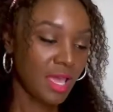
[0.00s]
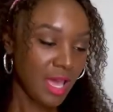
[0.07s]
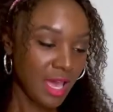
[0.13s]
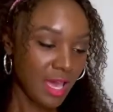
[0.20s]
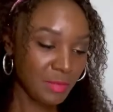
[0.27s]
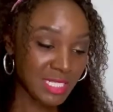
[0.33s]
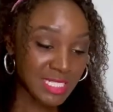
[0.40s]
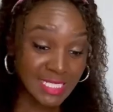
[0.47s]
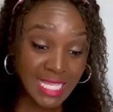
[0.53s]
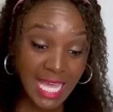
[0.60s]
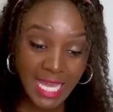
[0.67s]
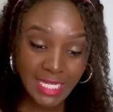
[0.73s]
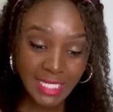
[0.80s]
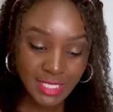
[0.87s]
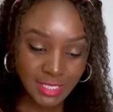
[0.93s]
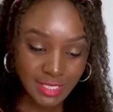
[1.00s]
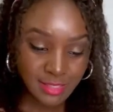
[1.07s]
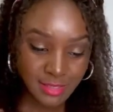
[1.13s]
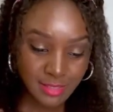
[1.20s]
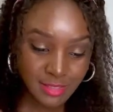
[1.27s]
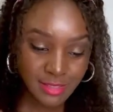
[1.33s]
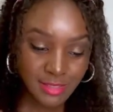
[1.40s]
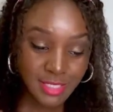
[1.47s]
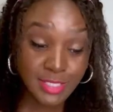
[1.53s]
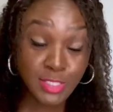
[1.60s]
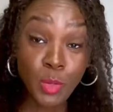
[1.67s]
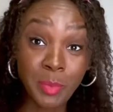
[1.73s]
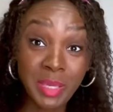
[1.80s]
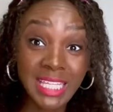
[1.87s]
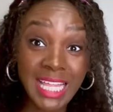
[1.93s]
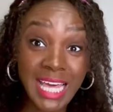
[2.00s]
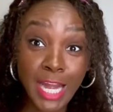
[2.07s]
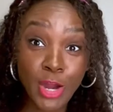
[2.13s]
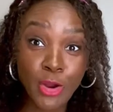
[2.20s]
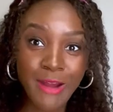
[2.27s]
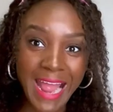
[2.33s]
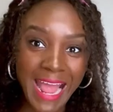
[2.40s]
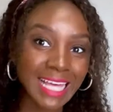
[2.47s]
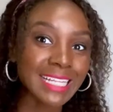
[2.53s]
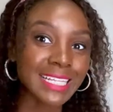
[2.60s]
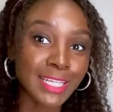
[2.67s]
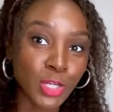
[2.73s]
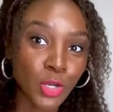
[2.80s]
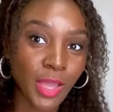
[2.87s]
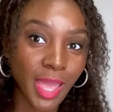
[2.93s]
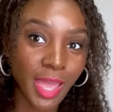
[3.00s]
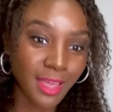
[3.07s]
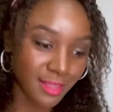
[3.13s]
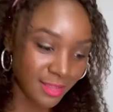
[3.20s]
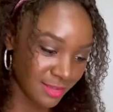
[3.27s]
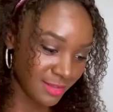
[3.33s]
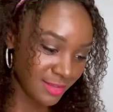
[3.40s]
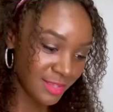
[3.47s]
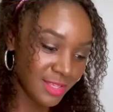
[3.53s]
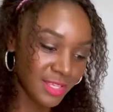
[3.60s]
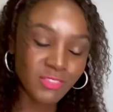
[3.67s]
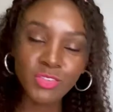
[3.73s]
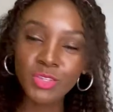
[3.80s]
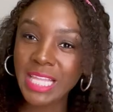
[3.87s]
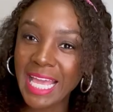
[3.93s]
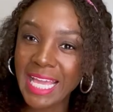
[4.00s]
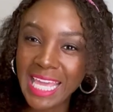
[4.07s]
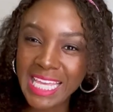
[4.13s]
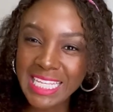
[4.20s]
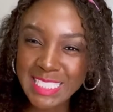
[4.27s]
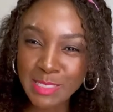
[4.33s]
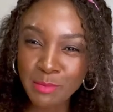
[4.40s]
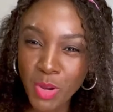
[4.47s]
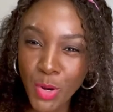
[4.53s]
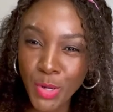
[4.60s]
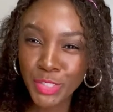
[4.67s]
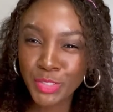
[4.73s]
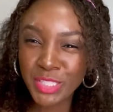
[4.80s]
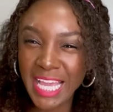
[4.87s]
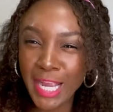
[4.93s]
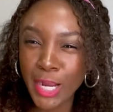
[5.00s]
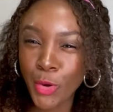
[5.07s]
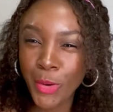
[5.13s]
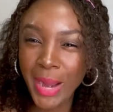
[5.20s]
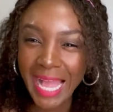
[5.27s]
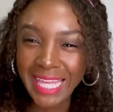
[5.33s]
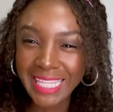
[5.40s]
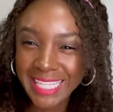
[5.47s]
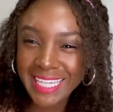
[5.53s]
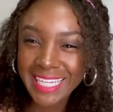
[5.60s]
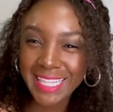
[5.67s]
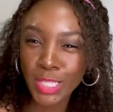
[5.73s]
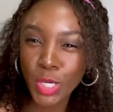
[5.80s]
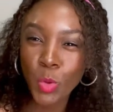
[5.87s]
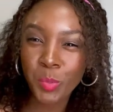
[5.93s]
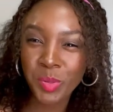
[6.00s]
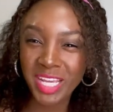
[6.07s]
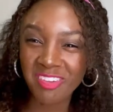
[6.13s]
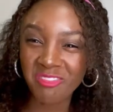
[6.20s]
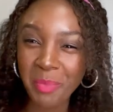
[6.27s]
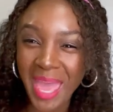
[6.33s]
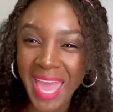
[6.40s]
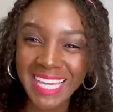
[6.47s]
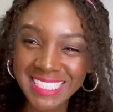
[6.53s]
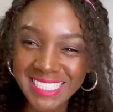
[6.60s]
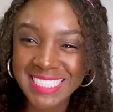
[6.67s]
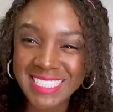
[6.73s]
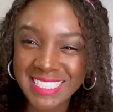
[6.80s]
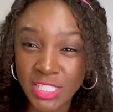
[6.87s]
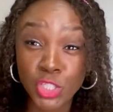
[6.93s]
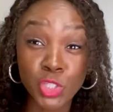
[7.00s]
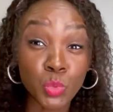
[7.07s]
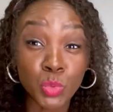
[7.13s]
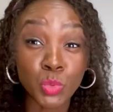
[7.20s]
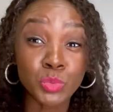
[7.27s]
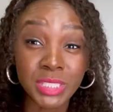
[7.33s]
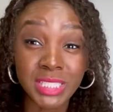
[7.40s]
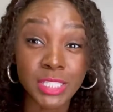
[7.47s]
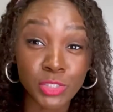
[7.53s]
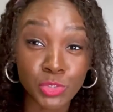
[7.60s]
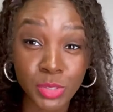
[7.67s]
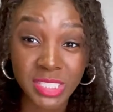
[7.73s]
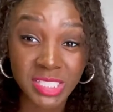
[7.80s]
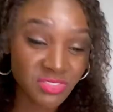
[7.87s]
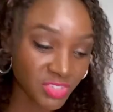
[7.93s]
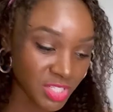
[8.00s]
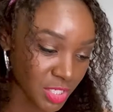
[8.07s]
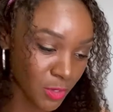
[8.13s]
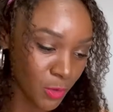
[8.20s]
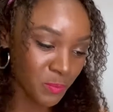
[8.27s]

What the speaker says: I'm excited. There's gonna be a lot of crackling, okay? If you like ASMR and you like crackling in the opening of packages, then you will really enjoy this video.